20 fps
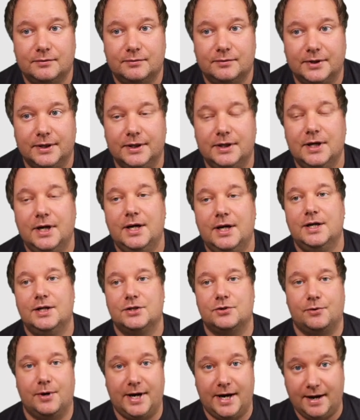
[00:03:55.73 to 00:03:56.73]
right?
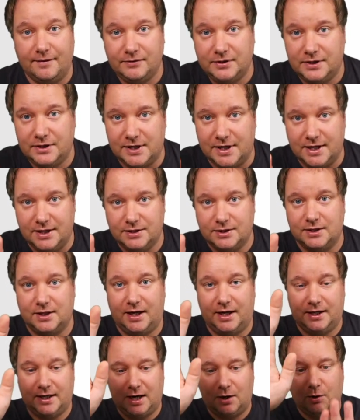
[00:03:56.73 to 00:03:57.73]
So I have the date
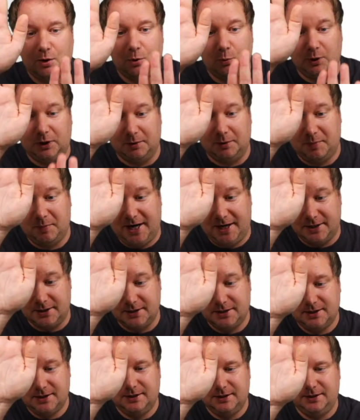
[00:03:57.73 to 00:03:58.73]
and now I will
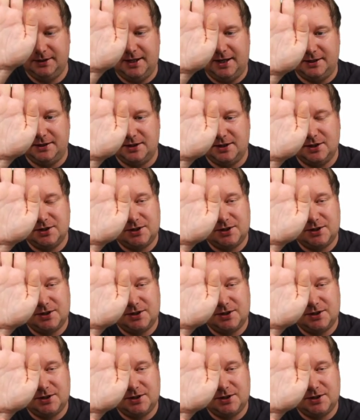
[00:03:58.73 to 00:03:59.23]
append that